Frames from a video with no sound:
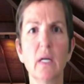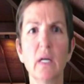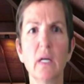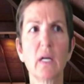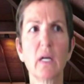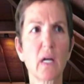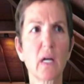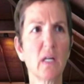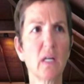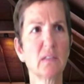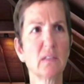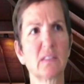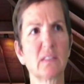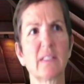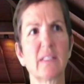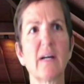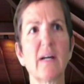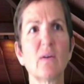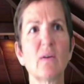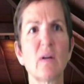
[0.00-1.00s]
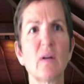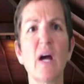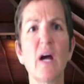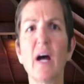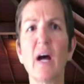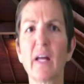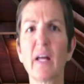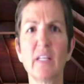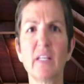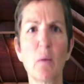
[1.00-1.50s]
It cuts down
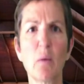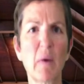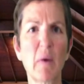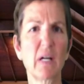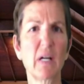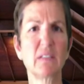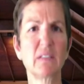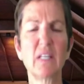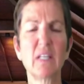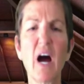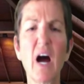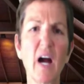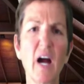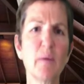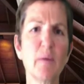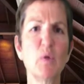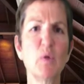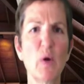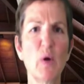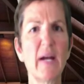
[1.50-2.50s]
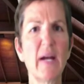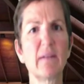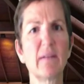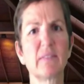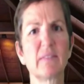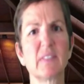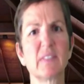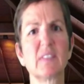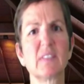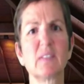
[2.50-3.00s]
on the amount of time you
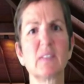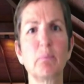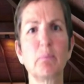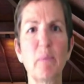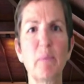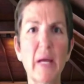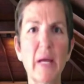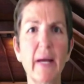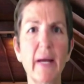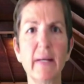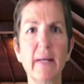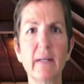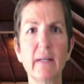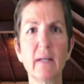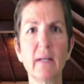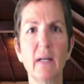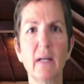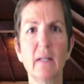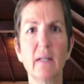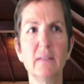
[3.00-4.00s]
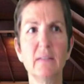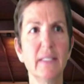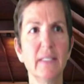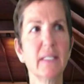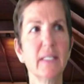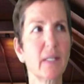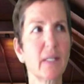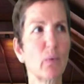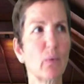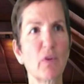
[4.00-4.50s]
have to spend
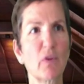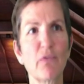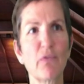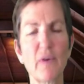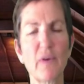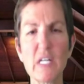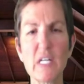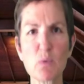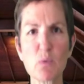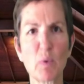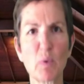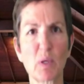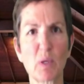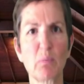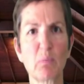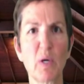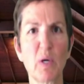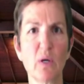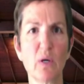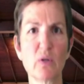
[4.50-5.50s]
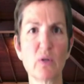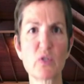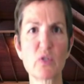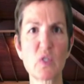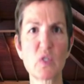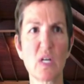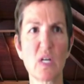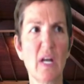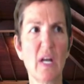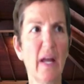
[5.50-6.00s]
dealing with Facebook
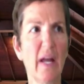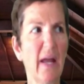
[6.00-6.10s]
posts,